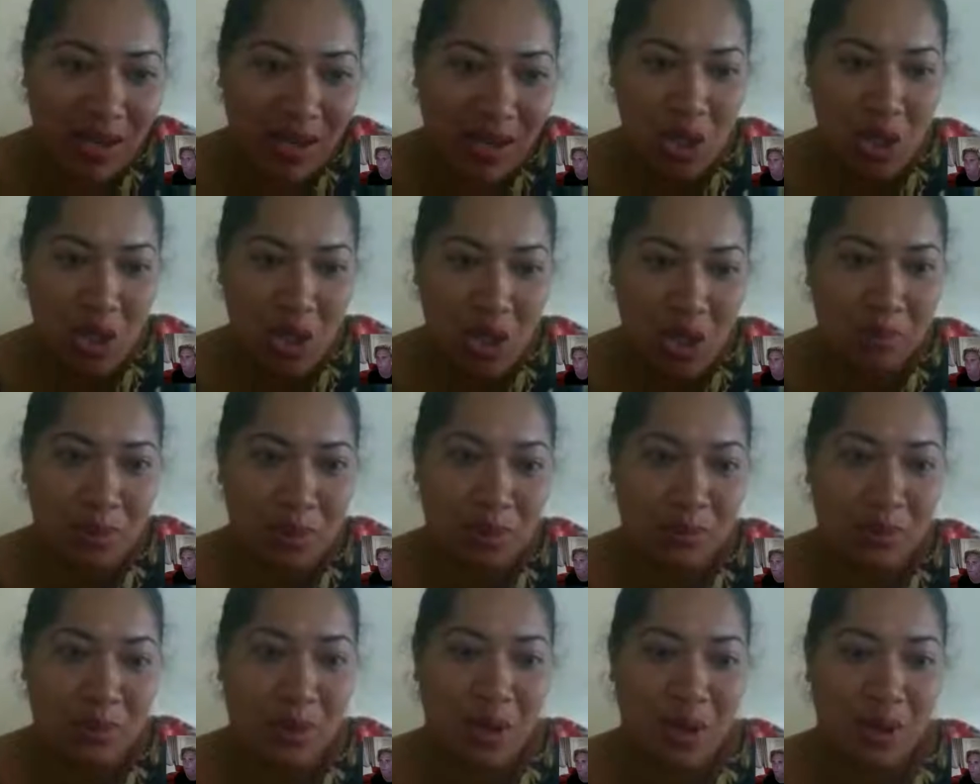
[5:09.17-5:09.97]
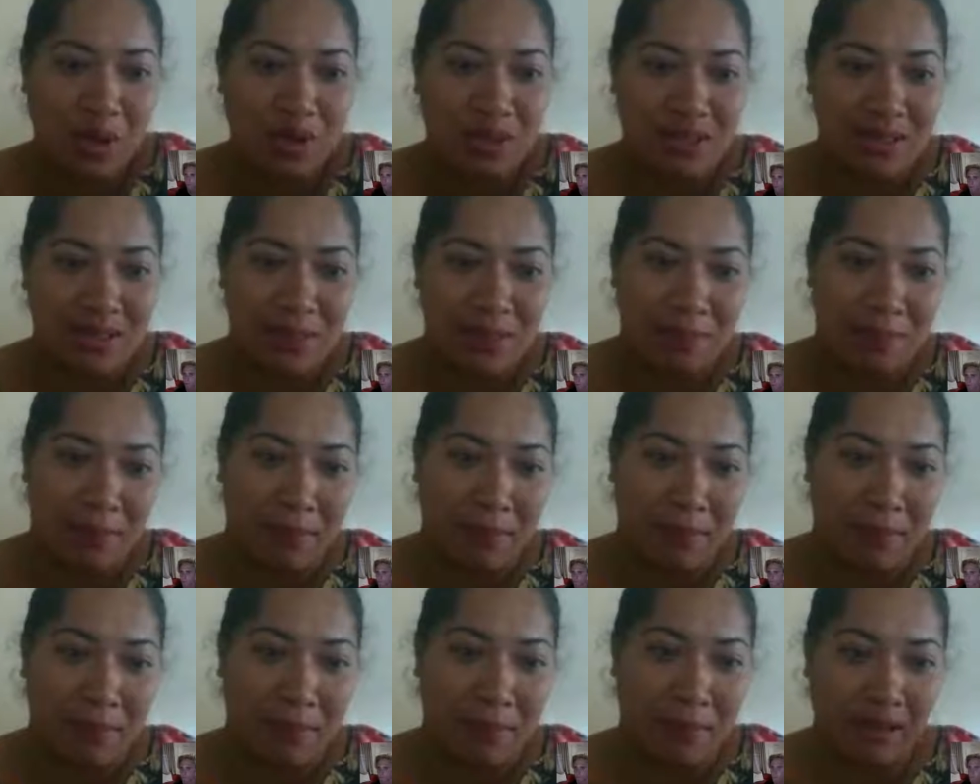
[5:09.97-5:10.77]
job to earn some
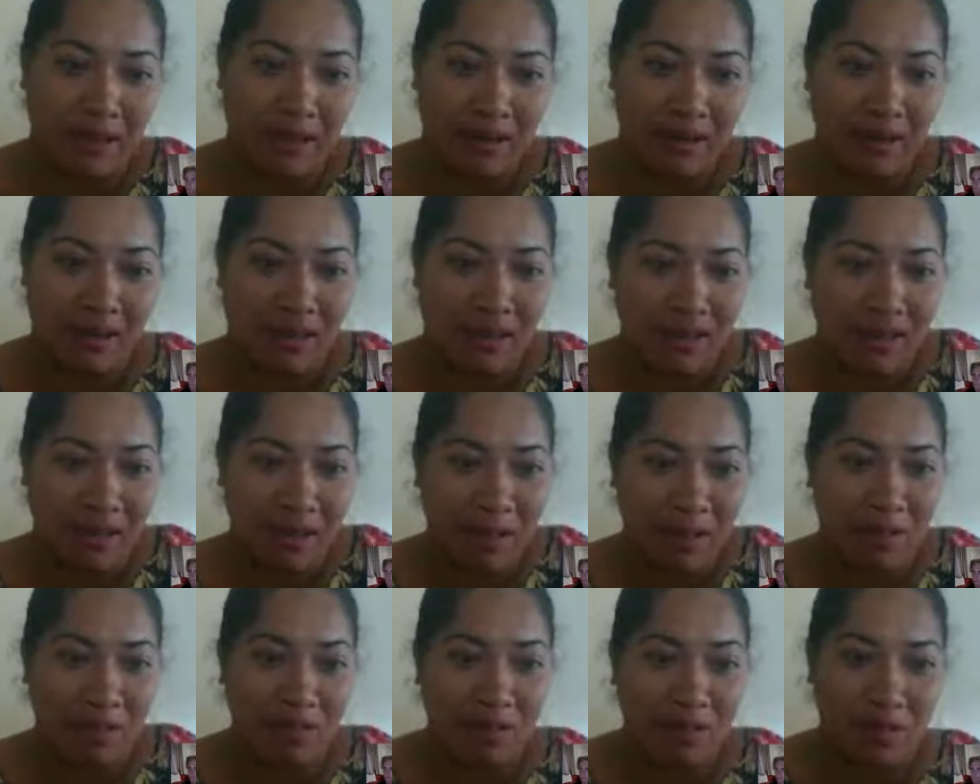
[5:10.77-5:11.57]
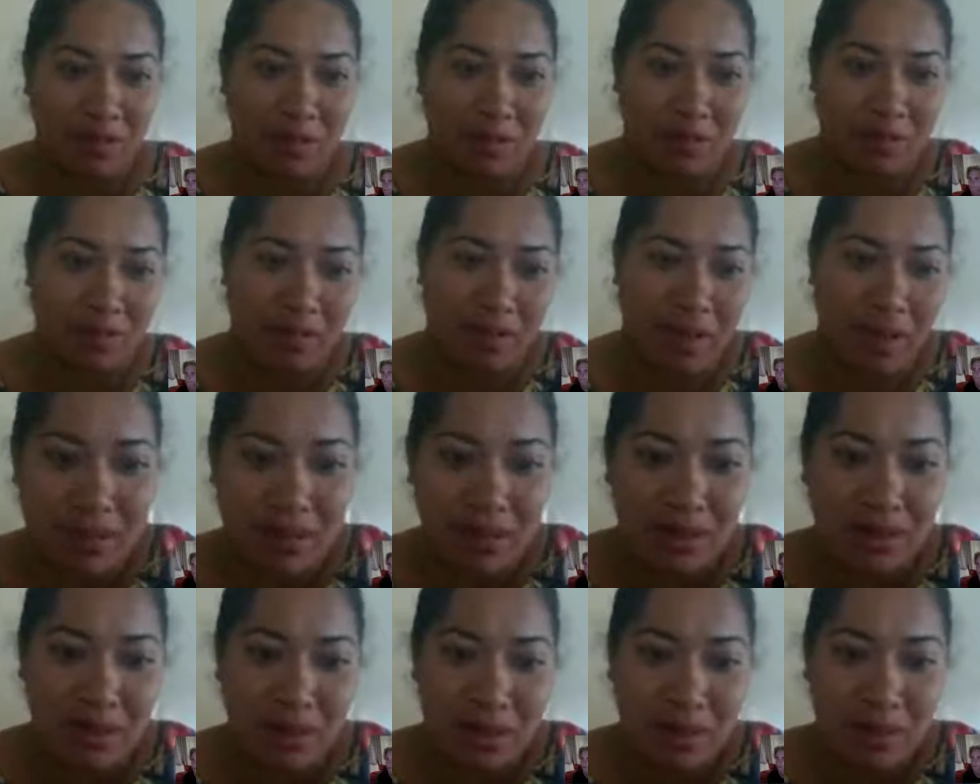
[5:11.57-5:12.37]
money and income for the
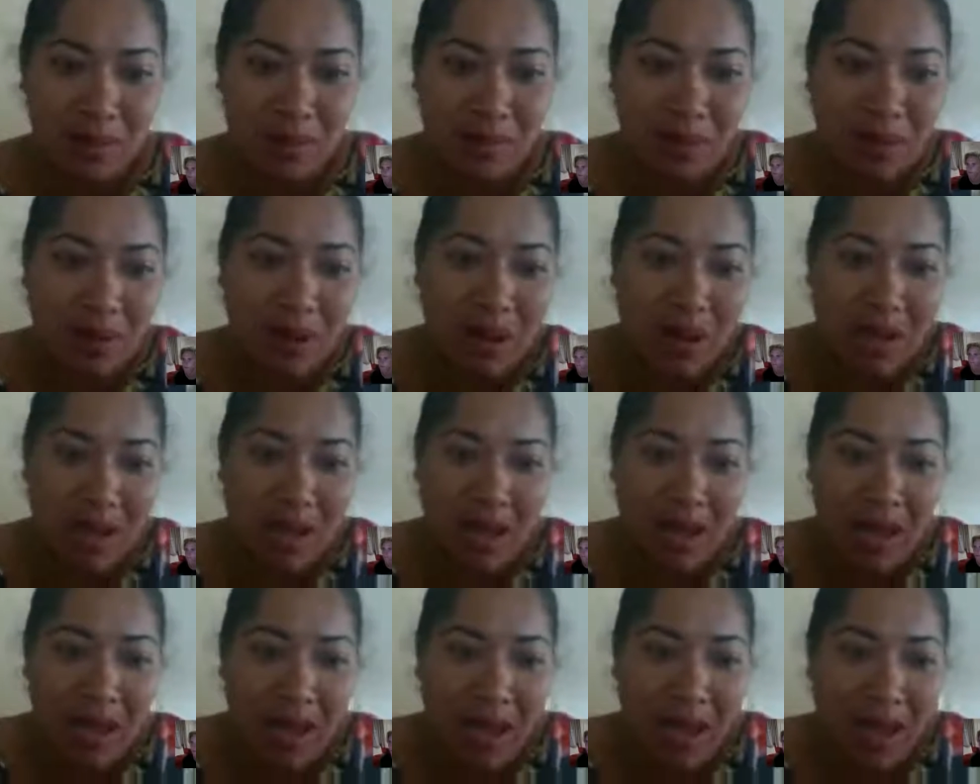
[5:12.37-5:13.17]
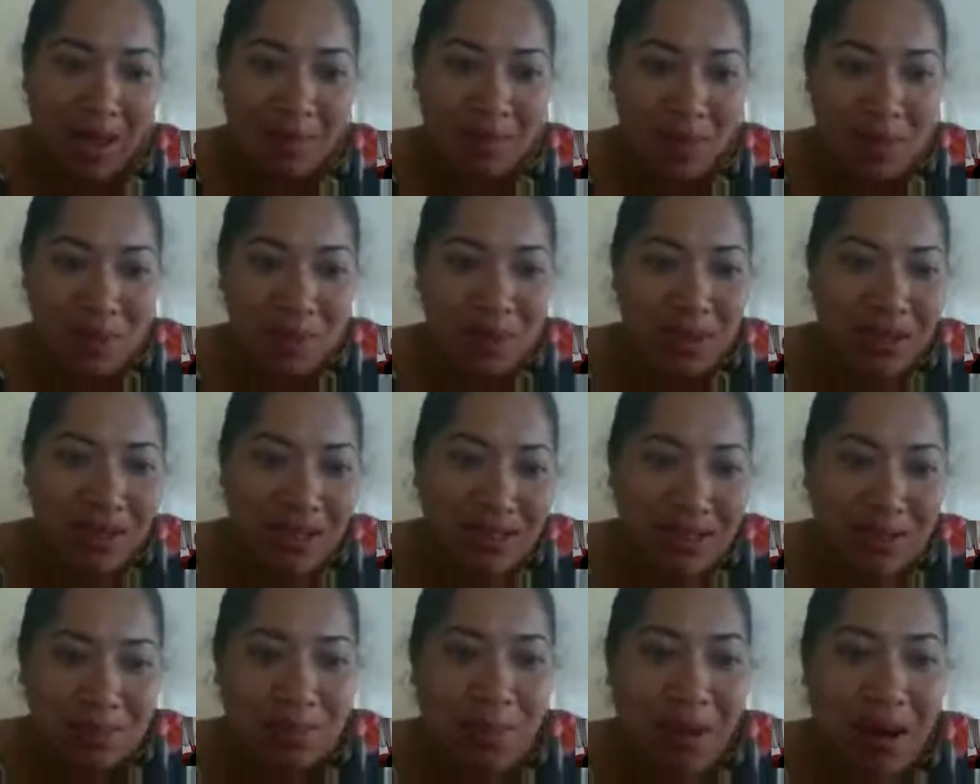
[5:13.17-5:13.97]
family. So I'm sure
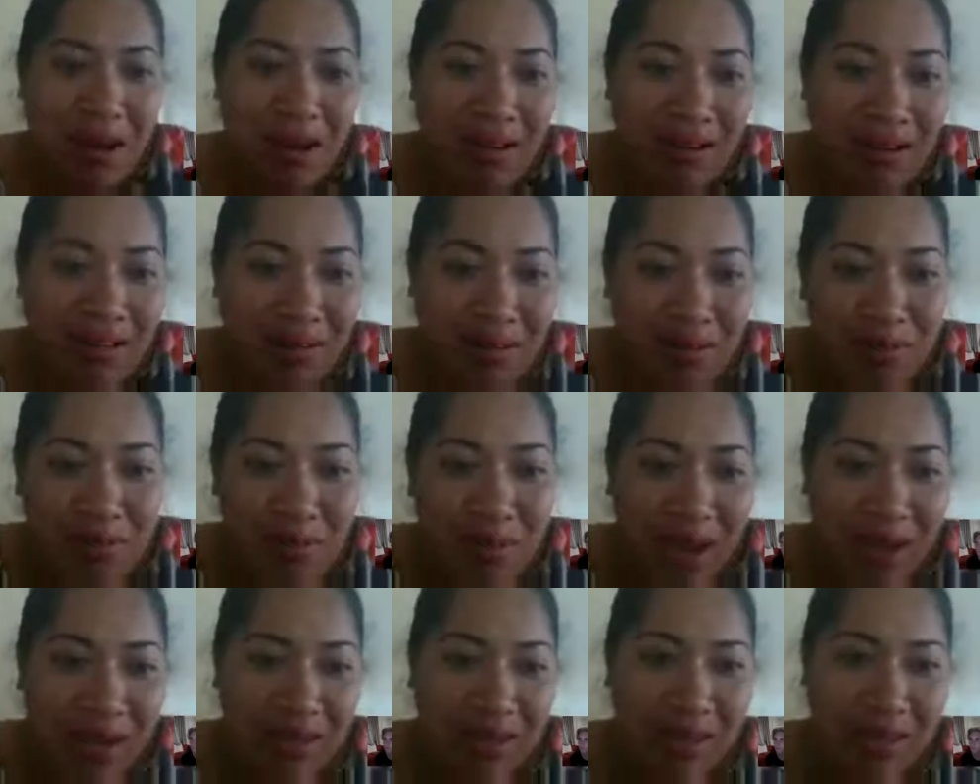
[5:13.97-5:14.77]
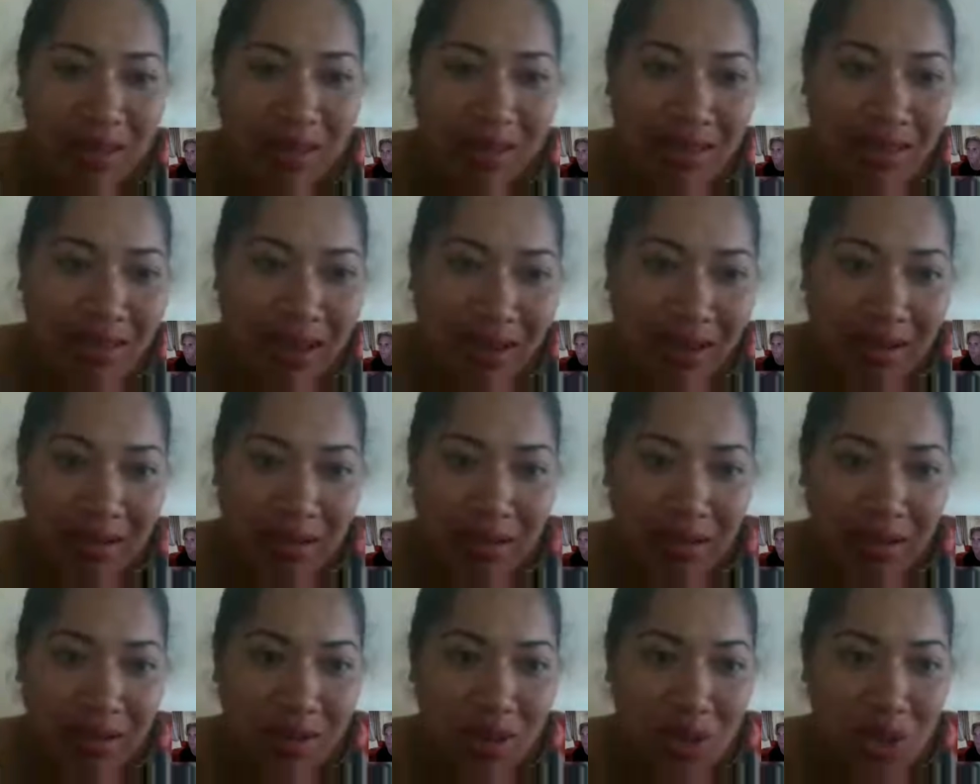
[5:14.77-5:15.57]
that's part of why they
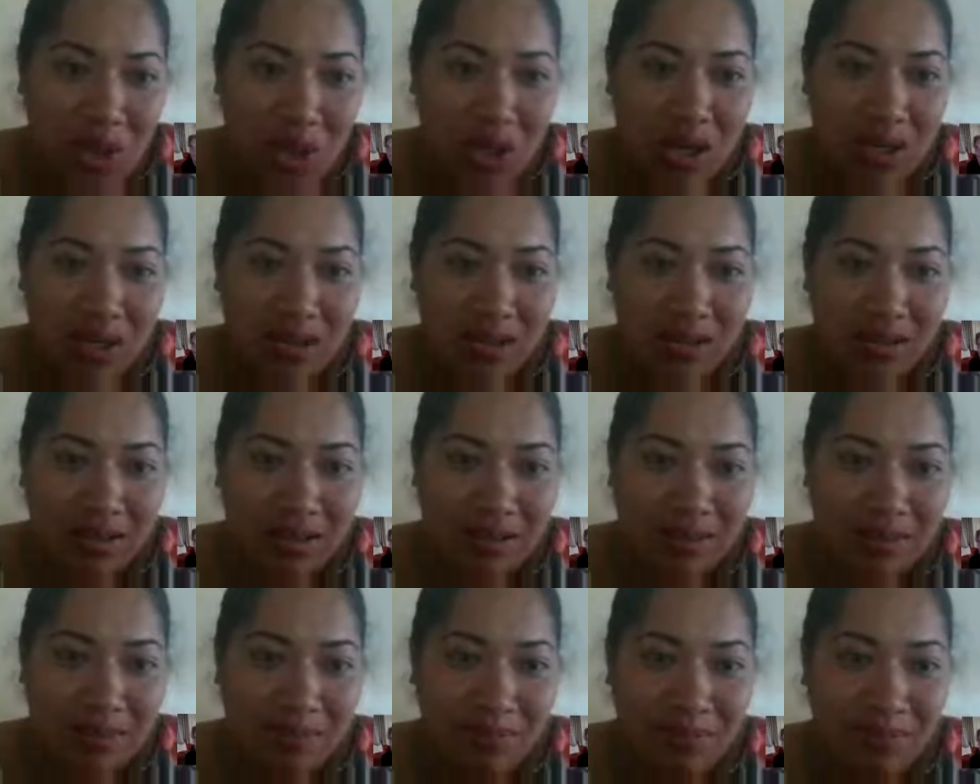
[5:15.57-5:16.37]
are trying to